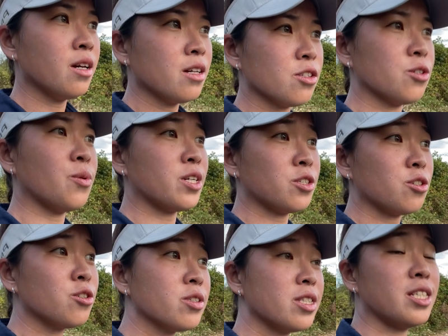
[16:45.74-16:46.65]
So as you
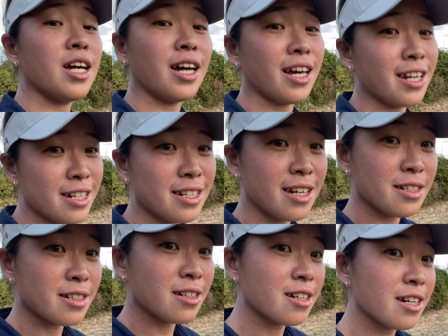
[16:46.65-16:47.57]
could see, I had
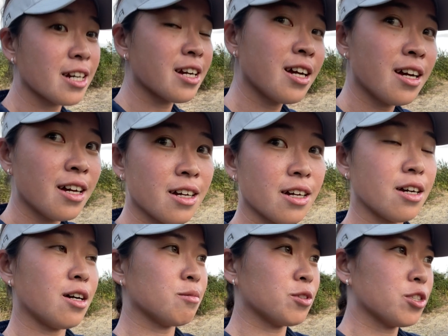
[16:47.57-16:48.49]
another
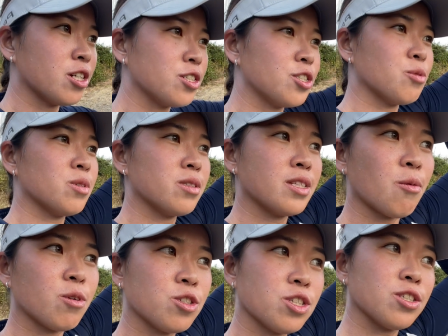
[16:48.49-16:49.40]
shot that
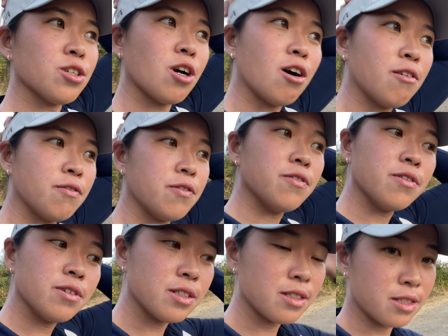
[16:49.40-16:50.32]
was just off
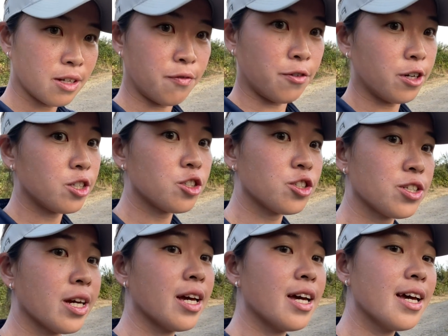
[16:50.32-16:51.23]
the fringe,
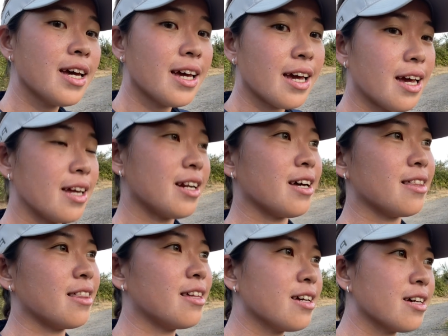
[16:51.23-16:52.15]
and I
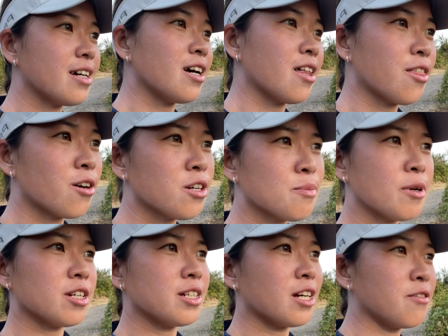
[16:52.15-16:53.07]
think I thought
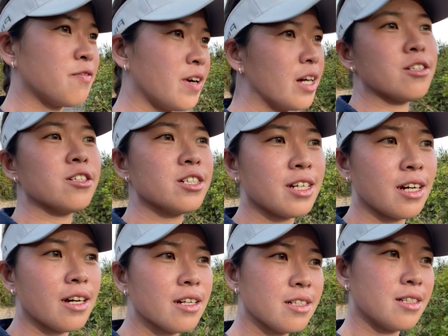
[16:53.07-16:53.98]
about another factor
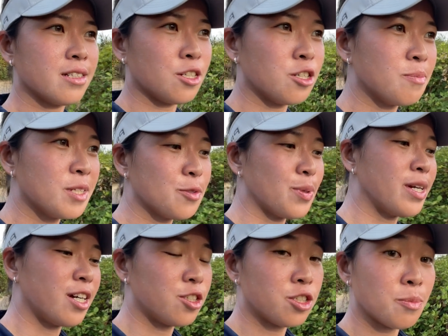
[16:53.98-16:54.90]
that determines whether
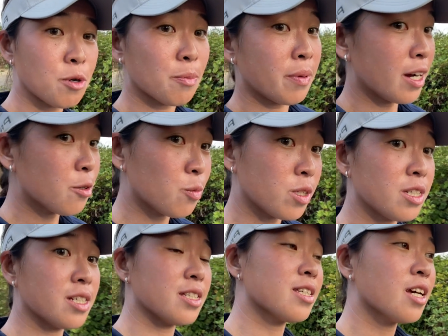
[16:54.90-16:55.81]
I chip or putt, which
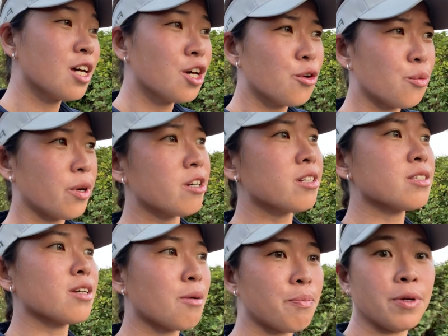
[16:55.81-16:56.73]
is whether it's
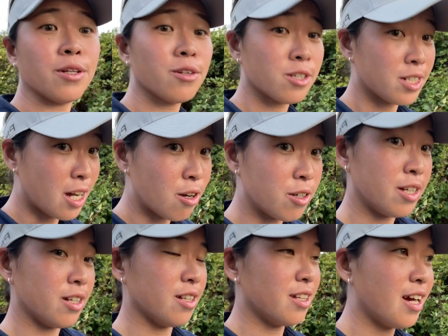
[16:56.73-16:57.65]
uphill or downhill.